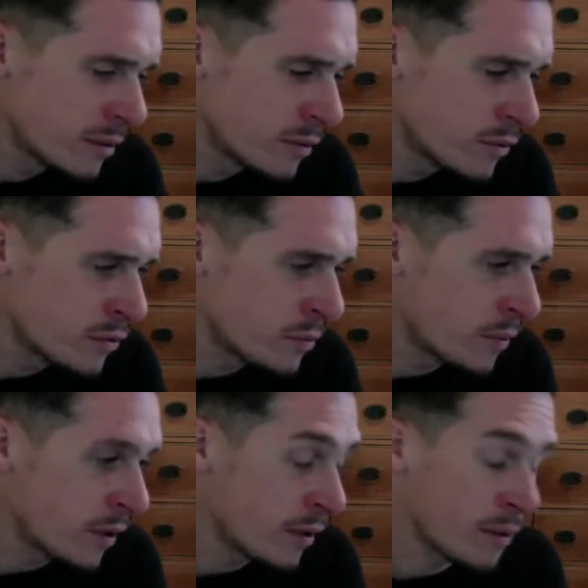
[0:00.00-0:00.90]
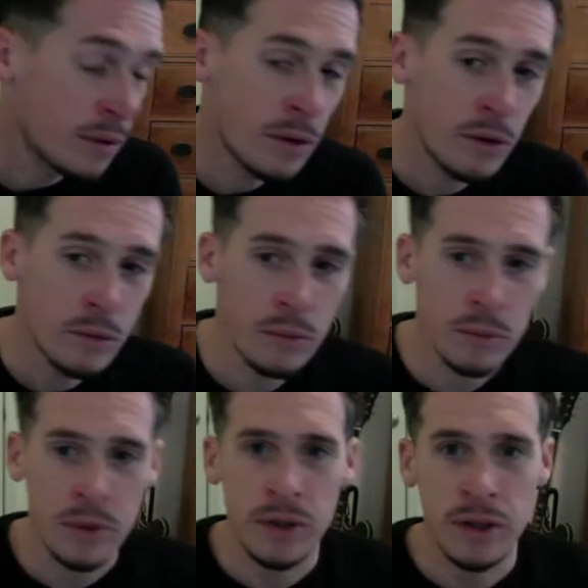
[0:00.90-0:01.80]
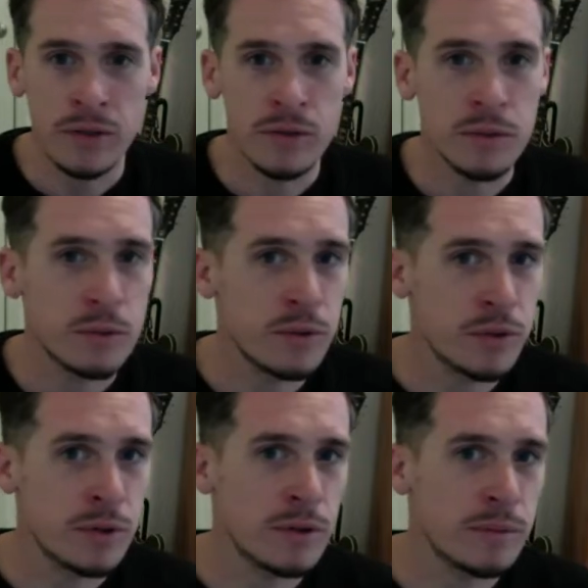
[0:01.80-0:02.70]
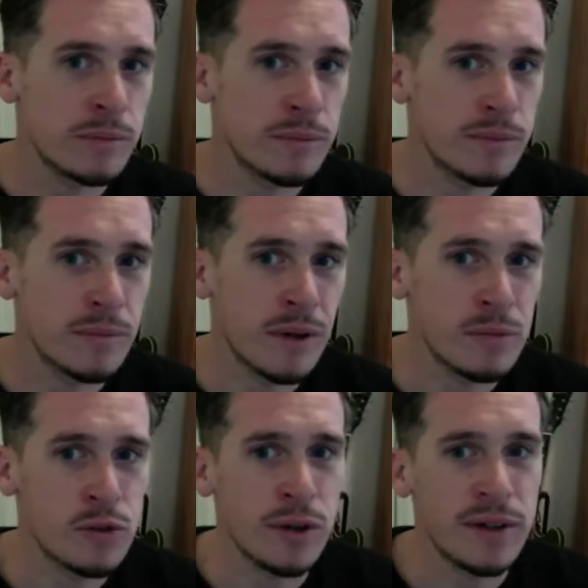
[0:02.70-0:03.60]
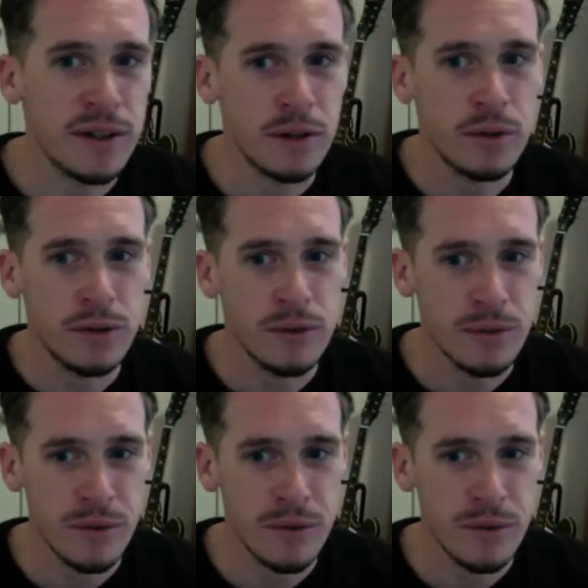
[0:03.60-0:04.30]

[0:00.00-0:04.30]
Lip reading: So, oh, what did I do with I'm trying to hit all the